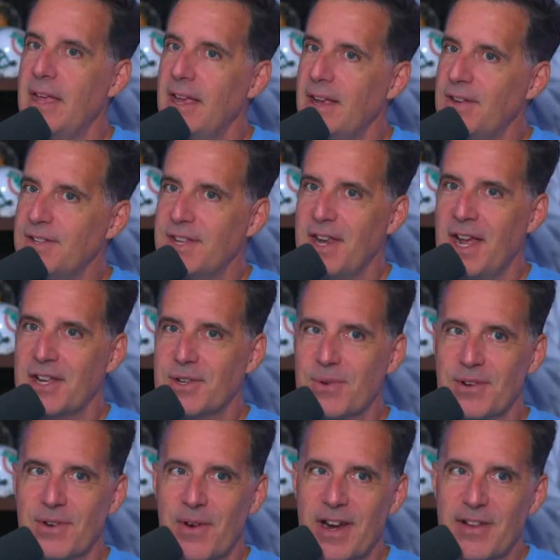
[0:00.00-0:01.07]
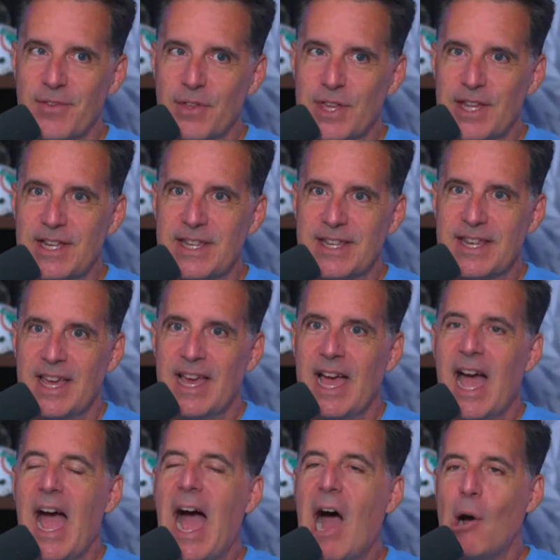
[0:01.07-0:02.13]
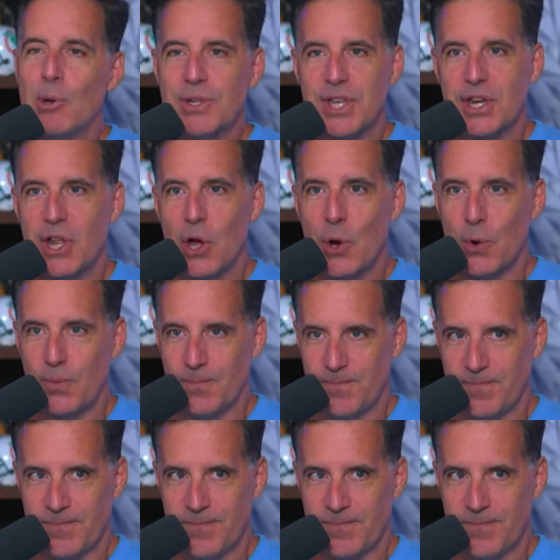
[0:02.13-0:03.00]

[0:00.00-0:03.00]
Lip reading: here's the next one. You ready for this? House and home.